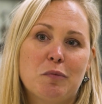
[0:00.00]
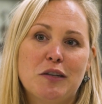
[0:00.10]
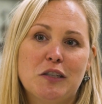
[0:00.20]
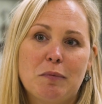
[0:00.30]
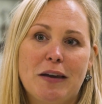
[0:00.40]

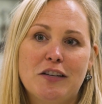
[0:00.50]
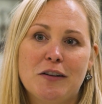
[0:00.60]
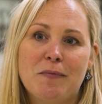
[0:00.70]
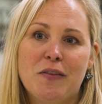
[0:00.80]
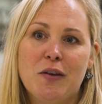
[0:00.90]

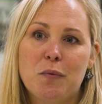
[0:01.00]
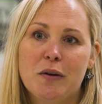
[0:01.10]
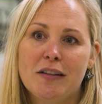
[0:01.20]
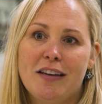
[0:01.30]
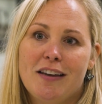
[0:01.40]
participation, that they
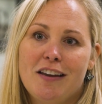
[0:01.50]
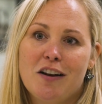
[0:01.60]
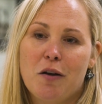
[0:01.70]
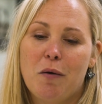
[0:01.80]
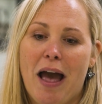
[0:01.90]
really, you know,